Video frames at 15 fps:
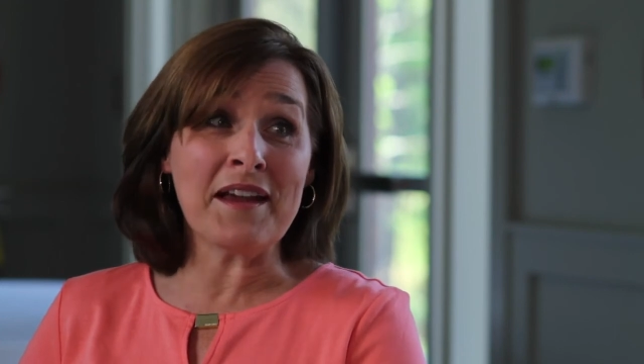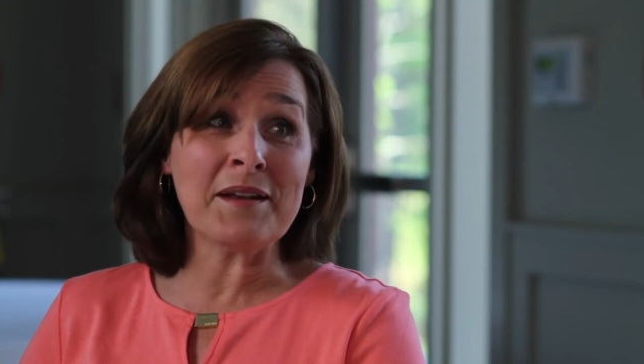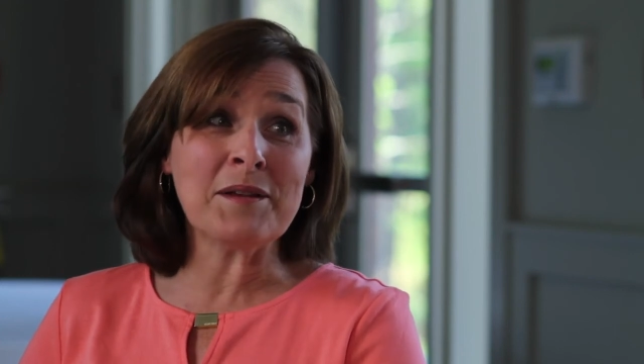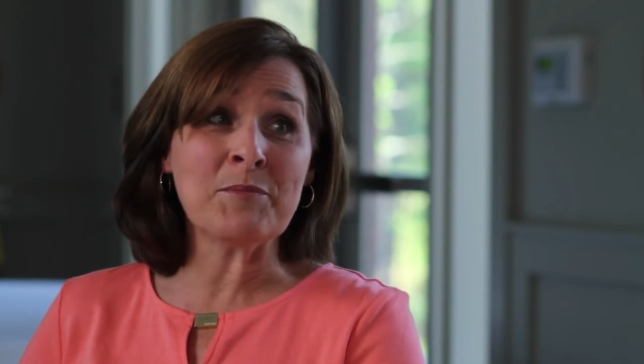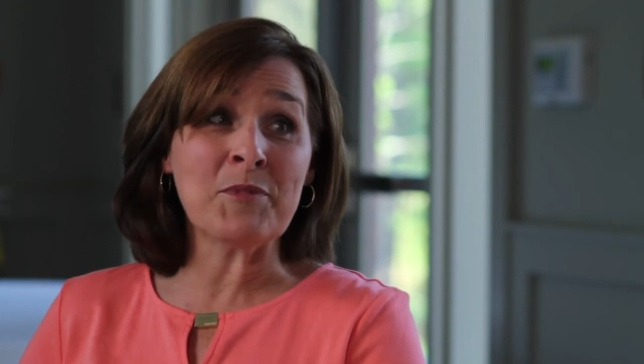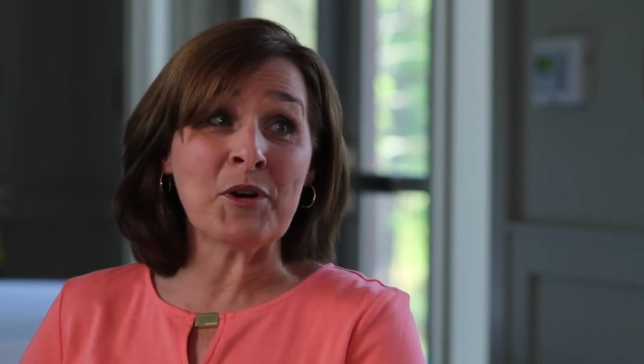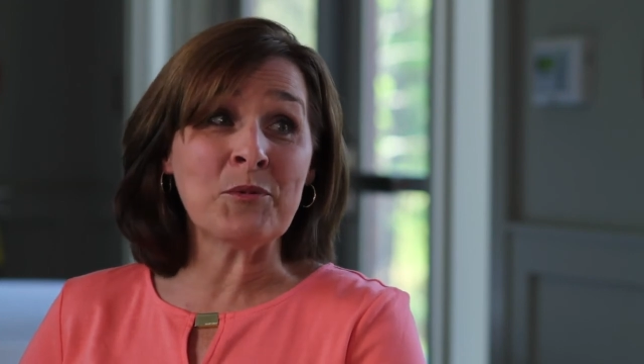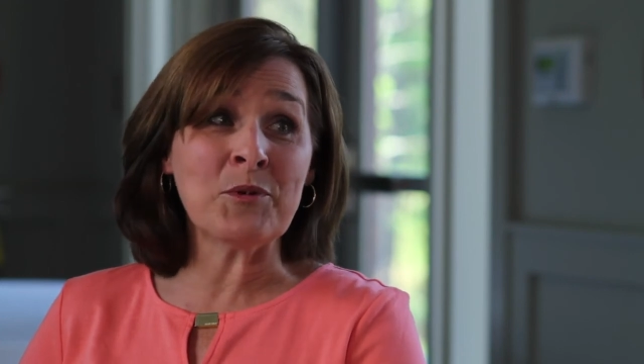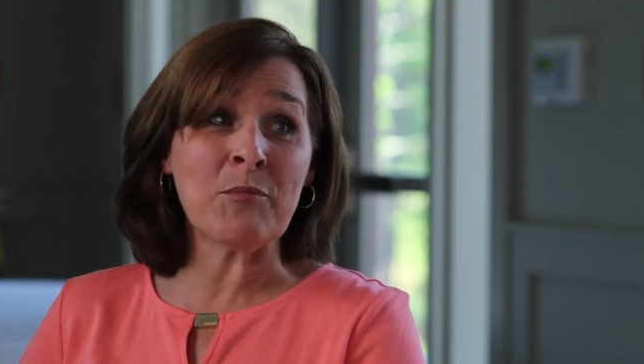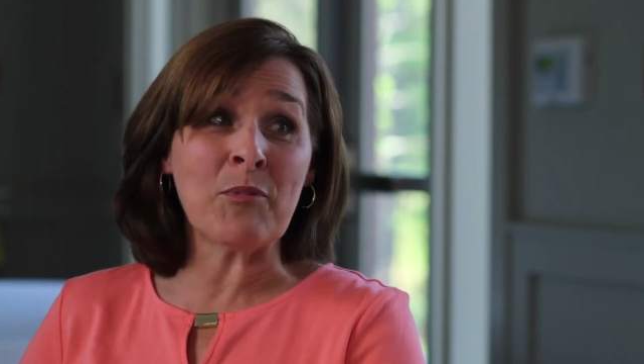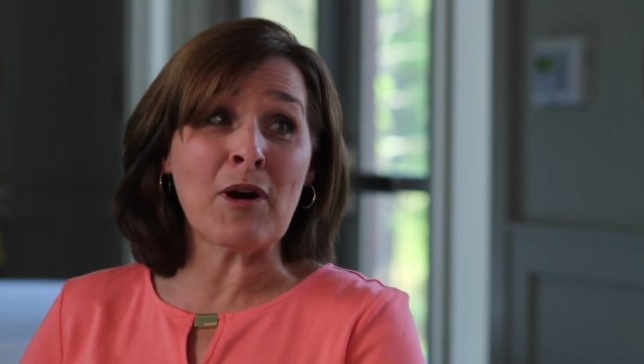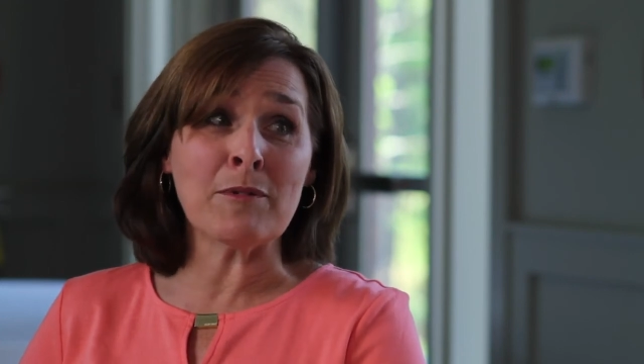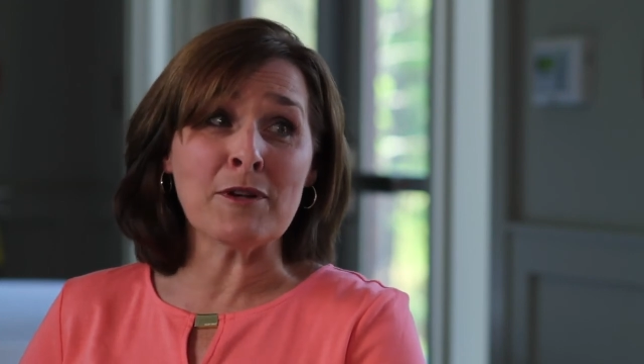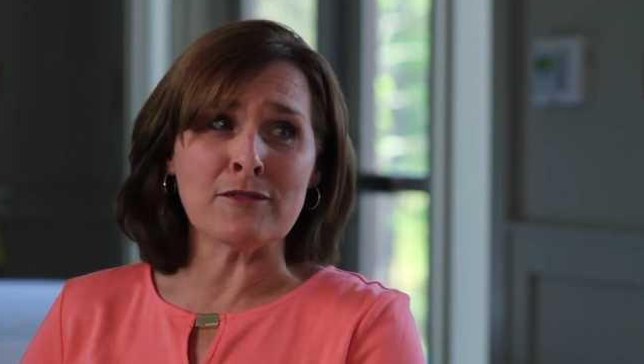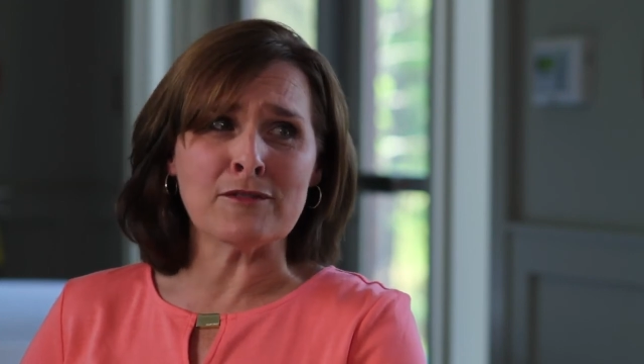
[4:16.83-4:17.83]
but we probably
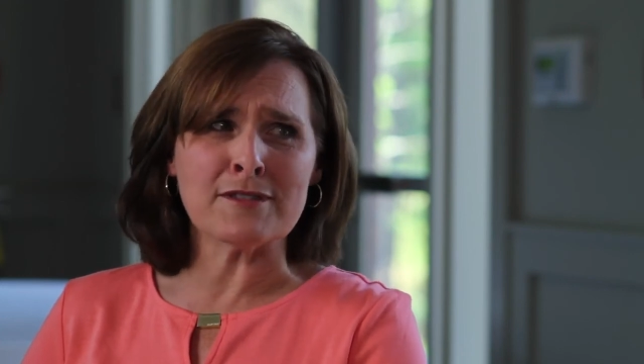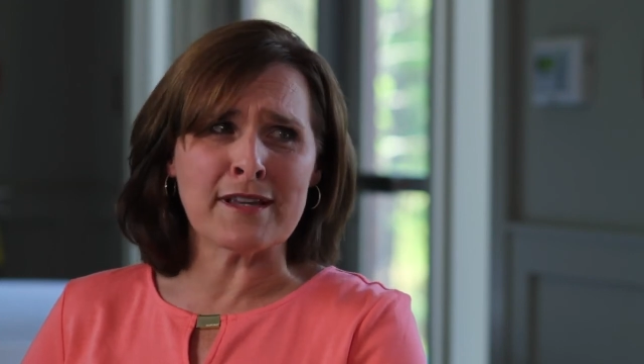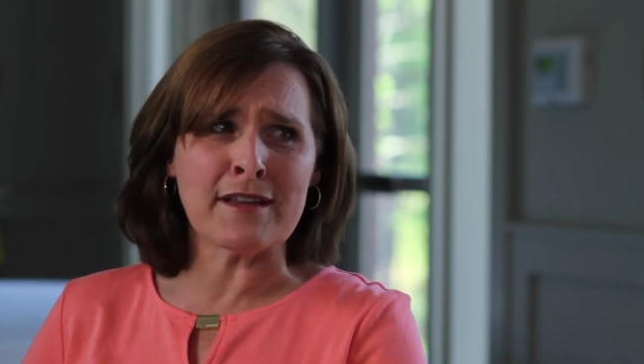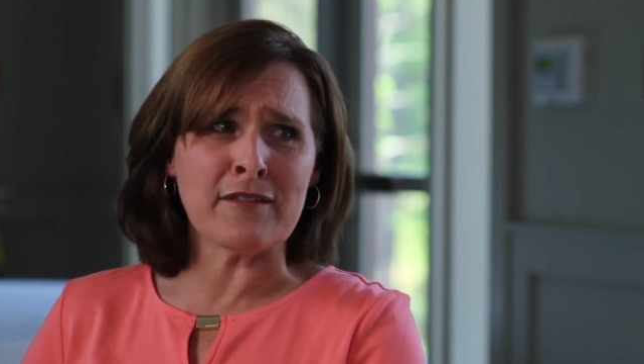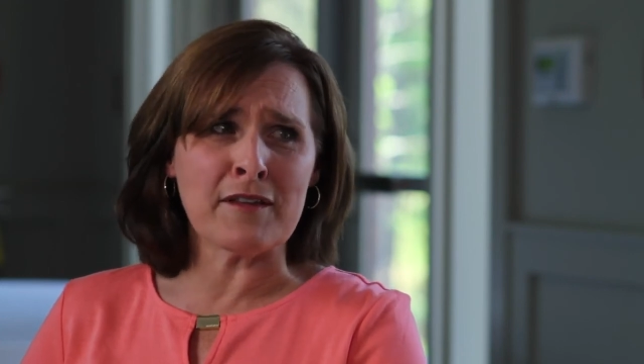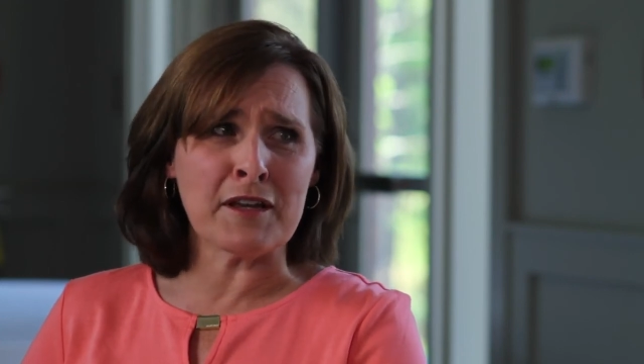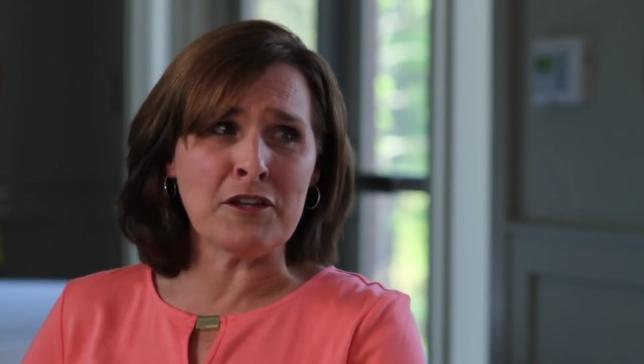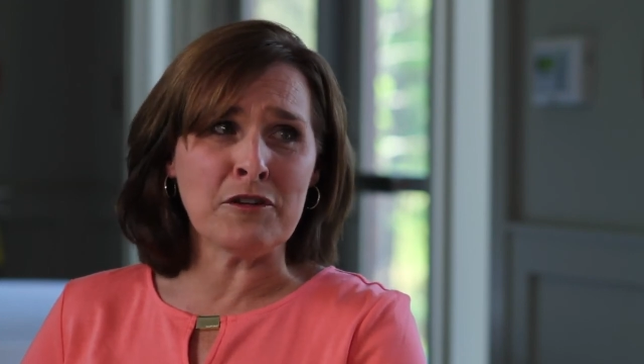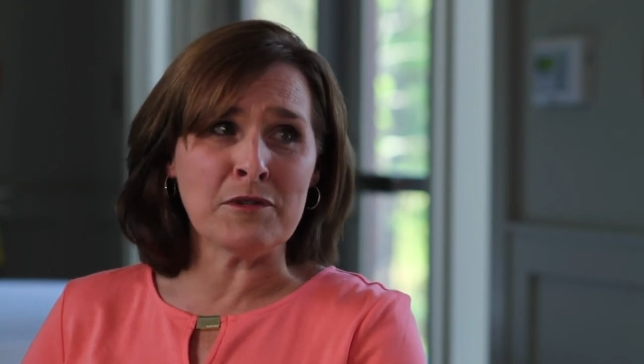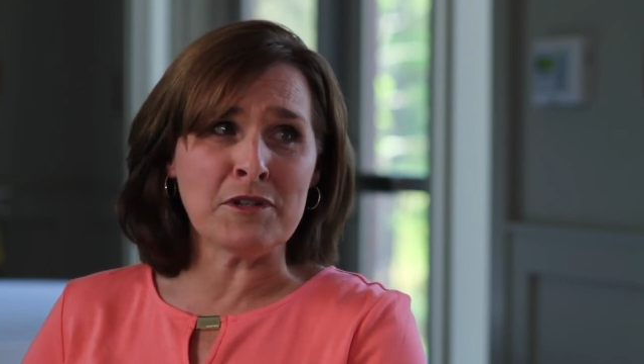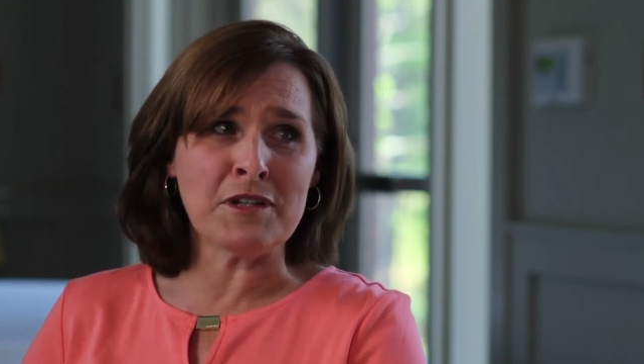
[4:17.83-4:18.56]
don't say thank you enough,